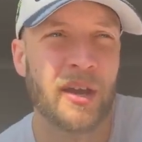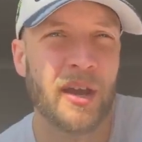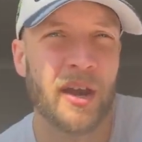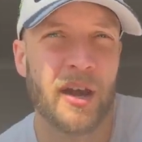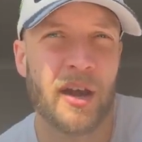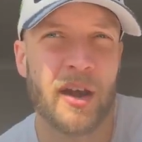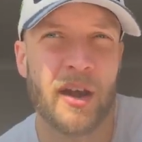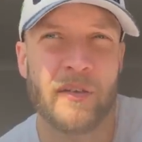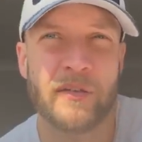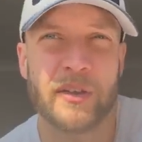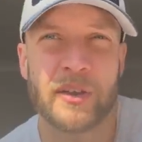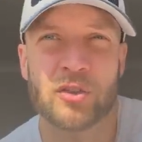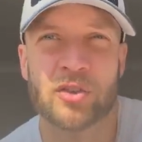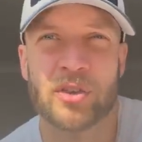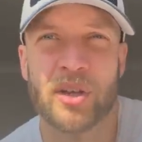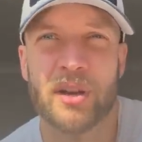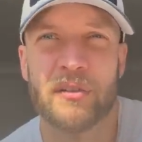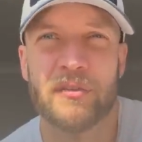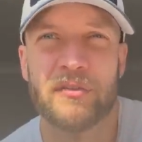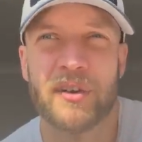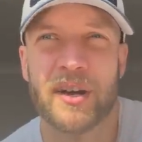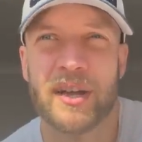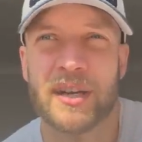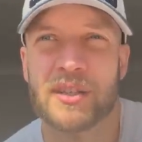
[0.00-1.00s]
They're
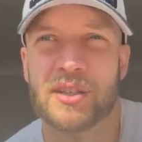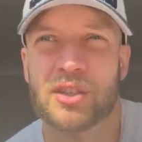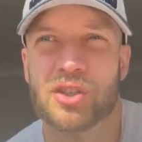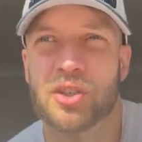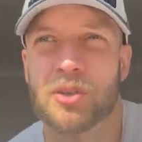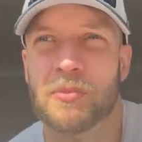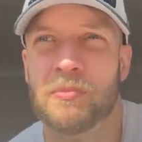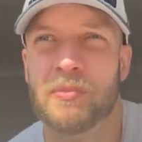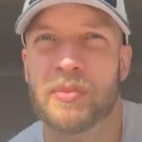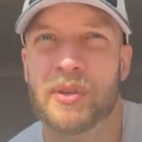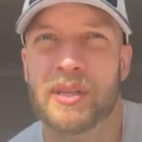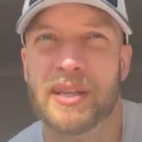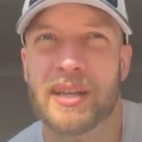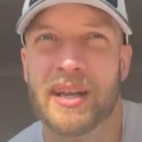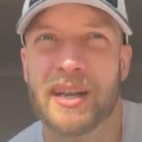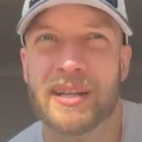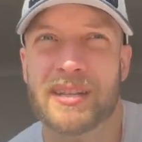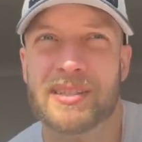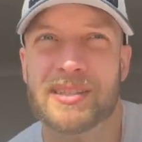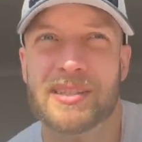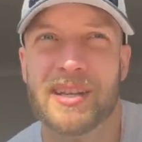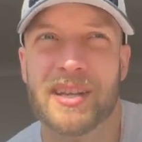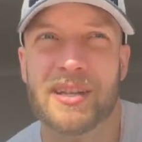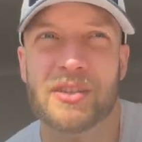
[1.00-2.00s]
trying to find somebody,
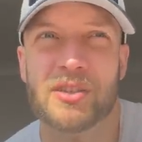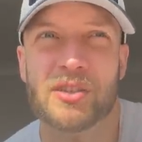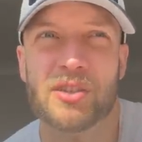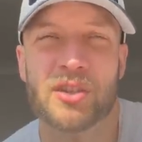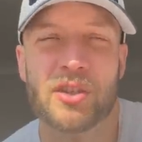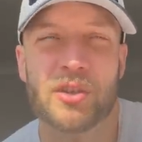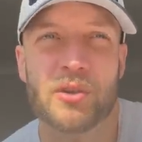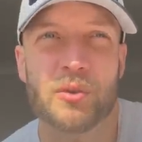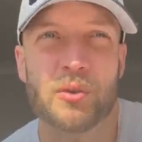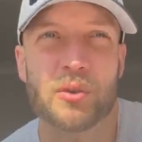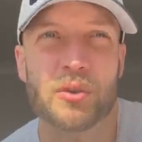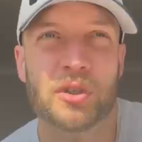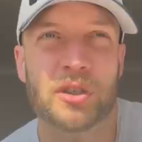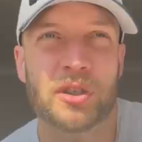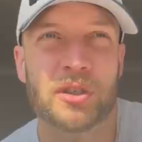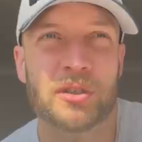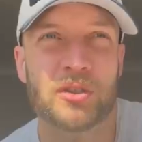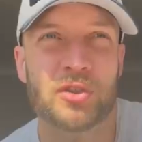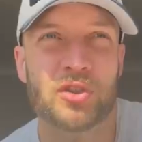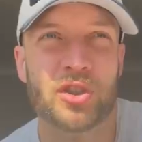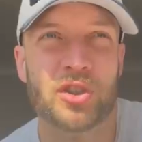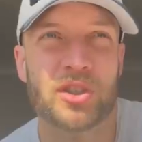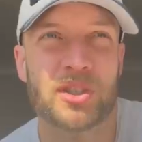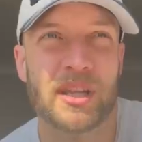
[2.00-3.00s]
I sense, who
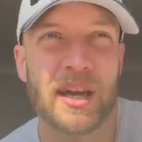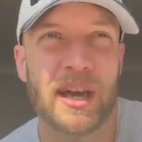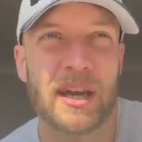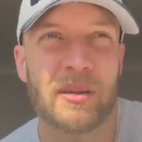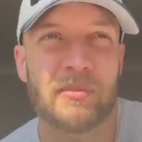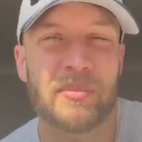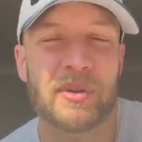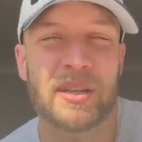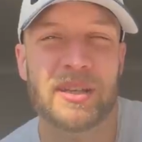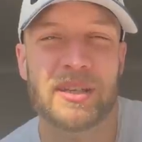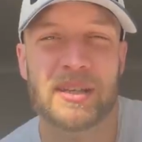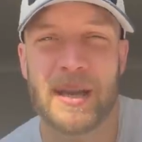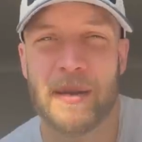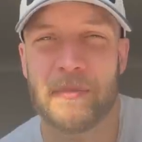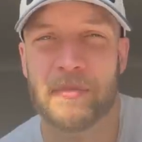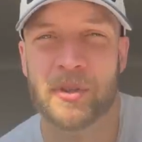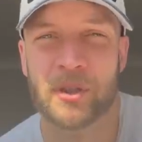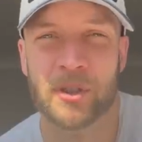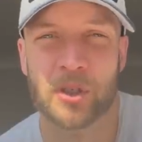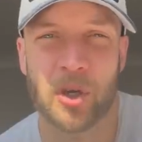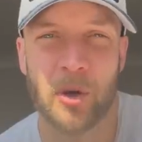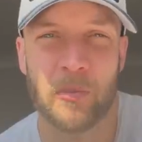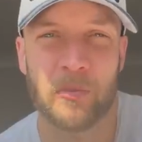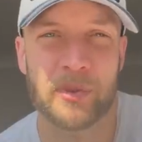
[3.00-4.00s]
can just add a bit of depth
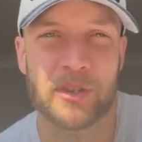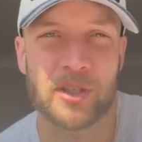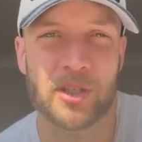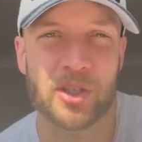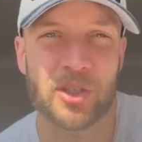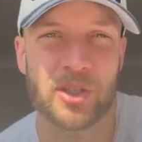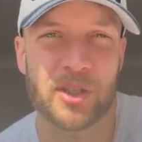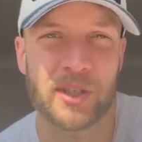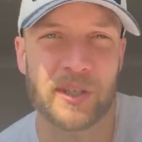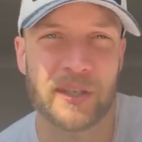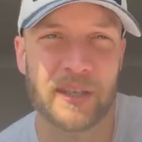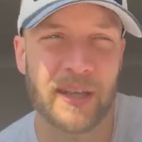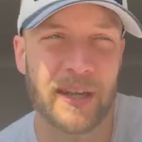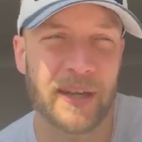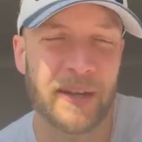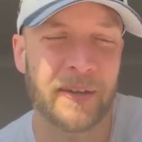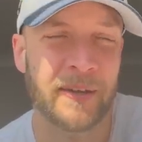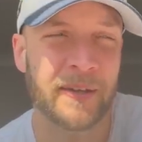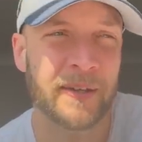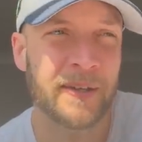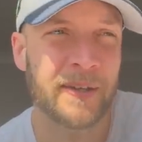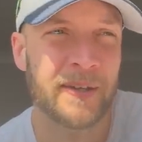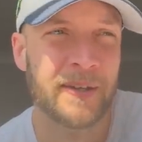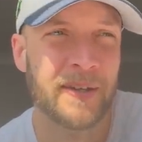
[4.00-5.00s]
and competition in
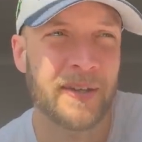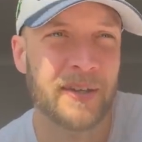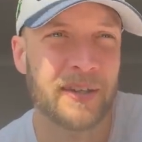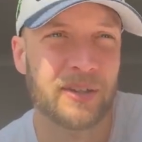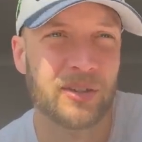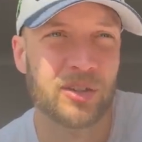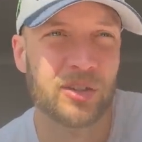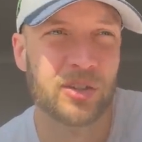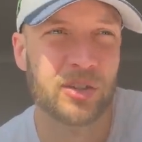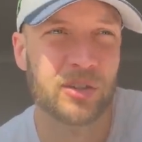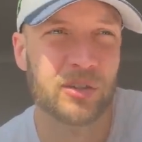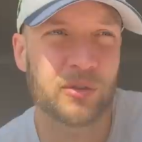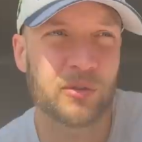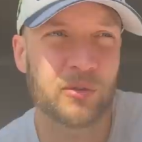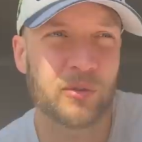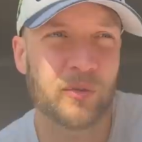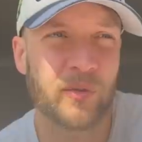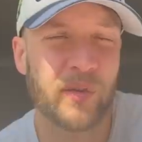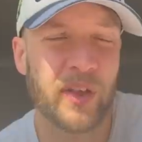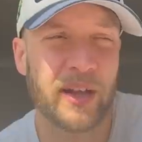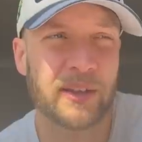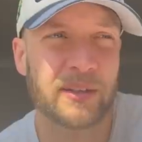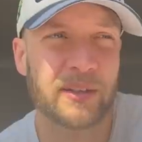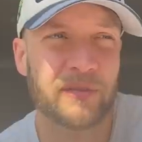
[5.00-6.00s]
there
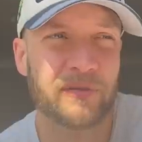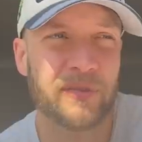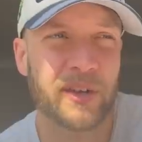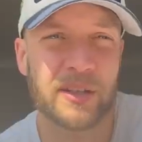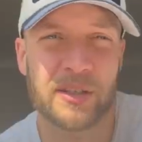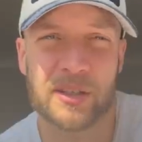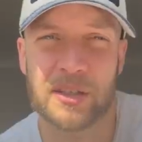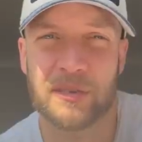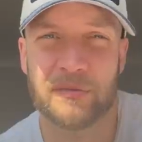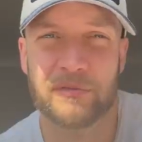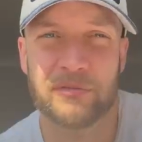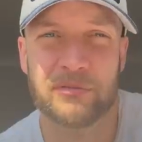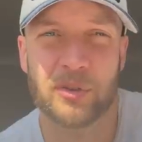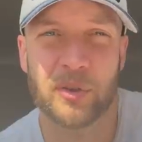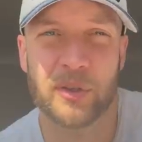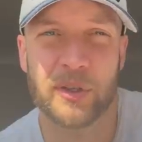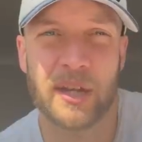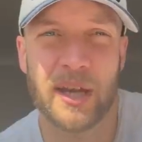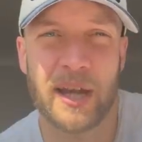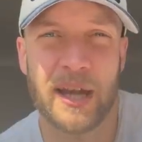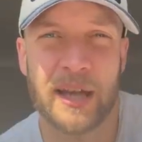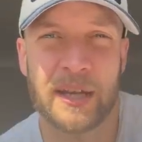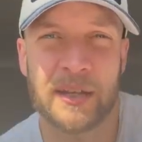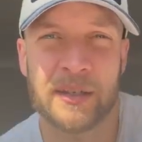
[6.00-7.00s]
to that defensive
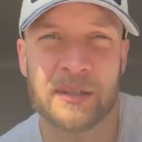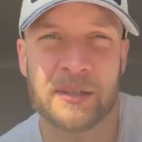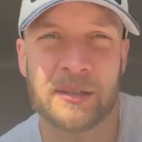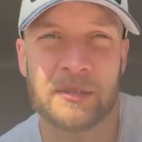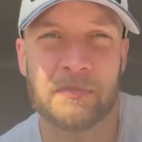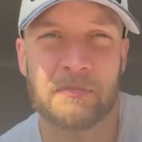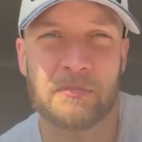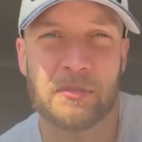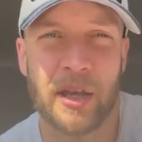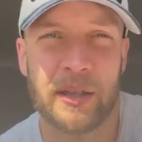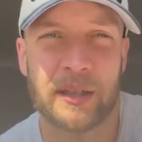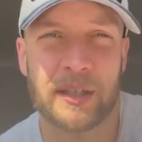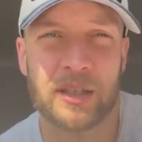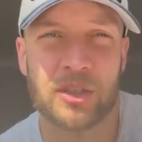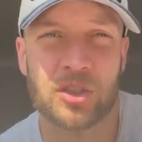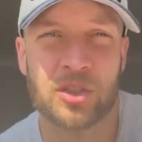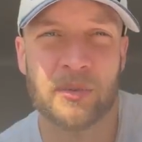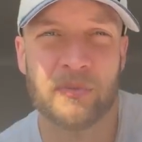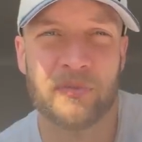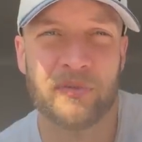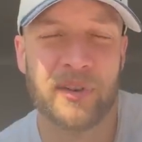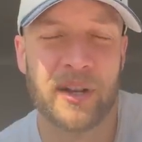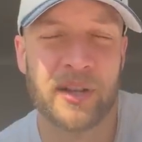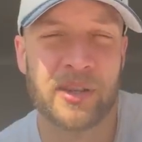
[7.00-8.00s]
front. And I think
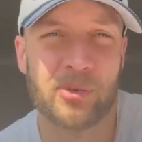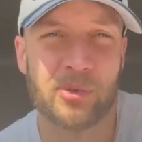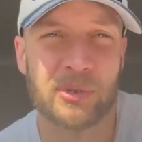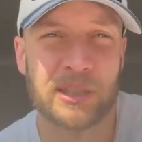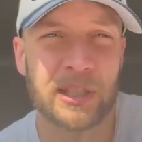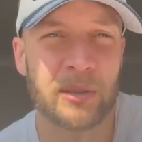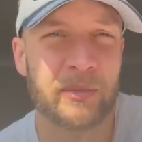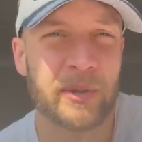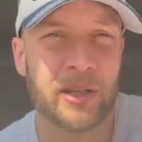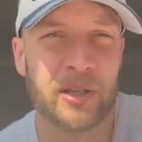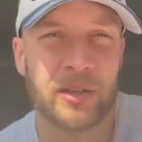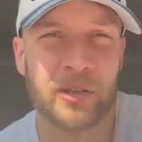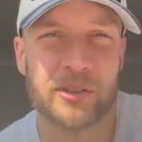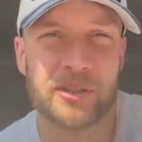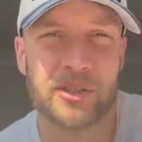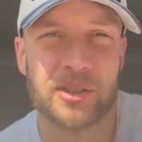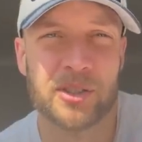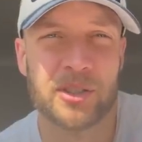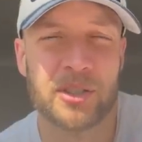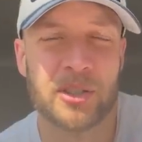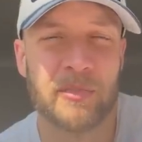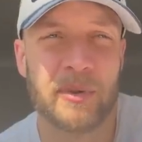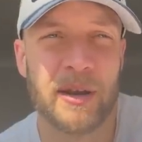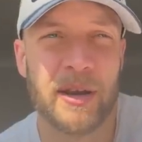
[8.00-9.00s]
some fans are a little bit
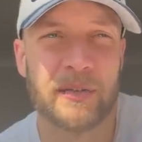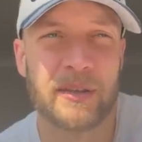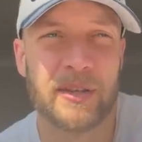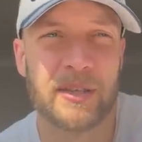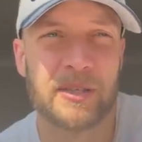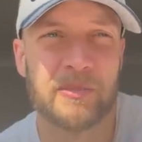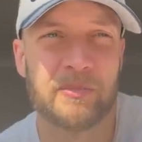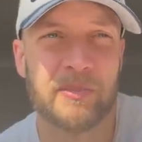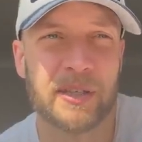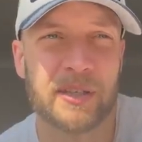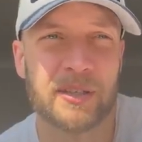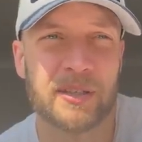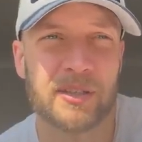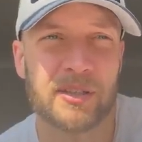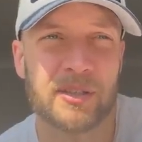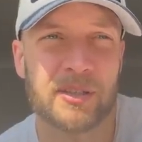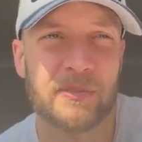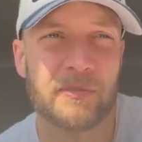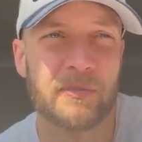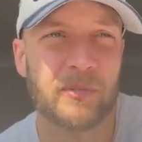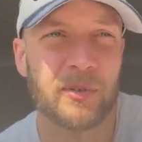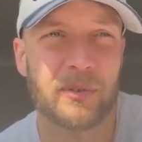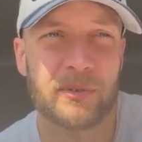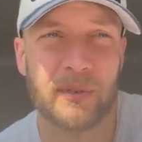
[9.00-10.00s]
concerned about this
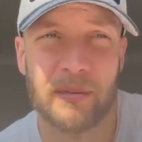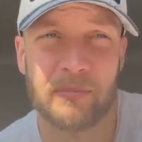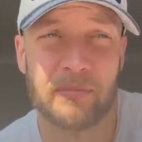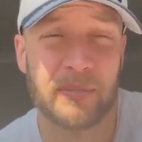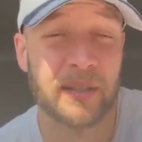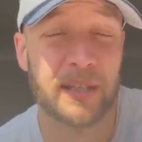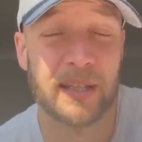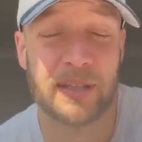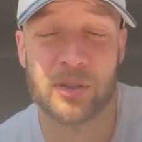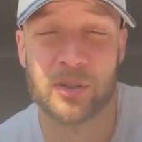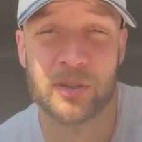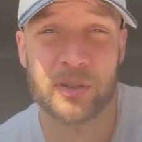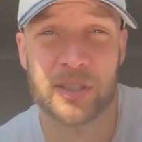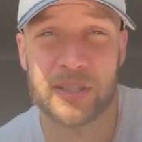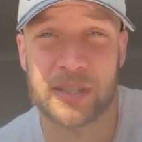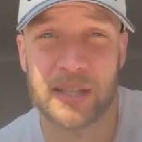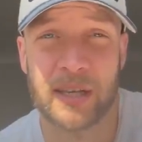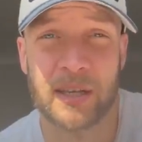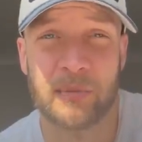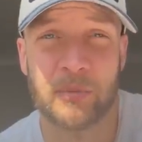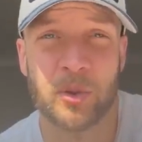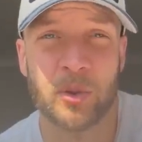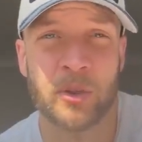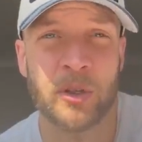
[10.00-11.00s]
because, I mean, that's
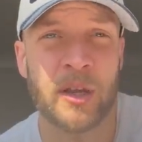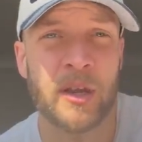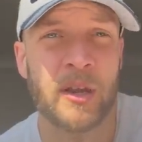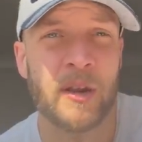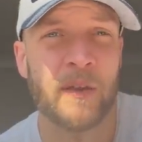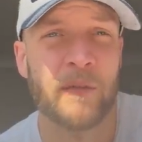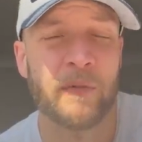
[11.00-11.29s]
understandable.